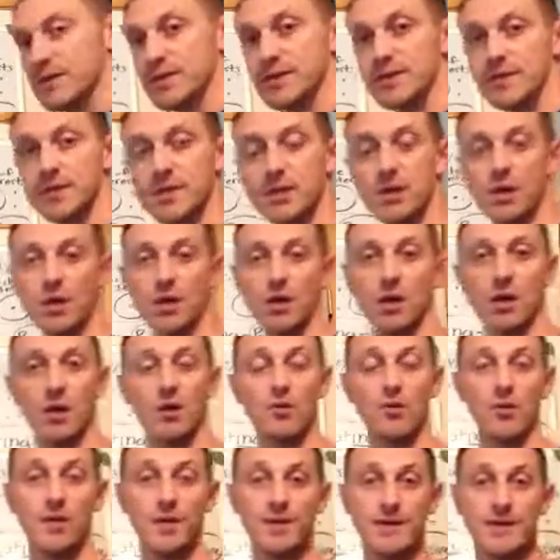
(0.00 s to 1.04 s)
which is a
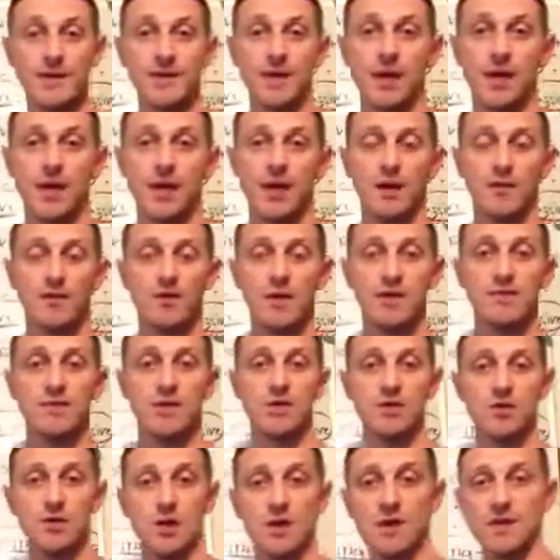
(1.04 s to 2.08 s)
real estate
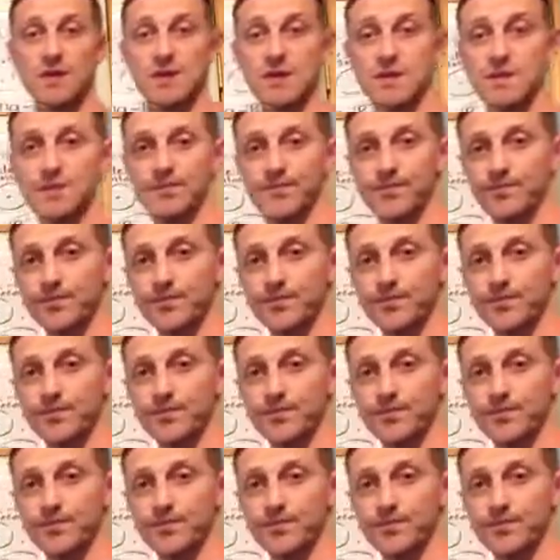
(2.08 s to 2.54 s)
investment trust.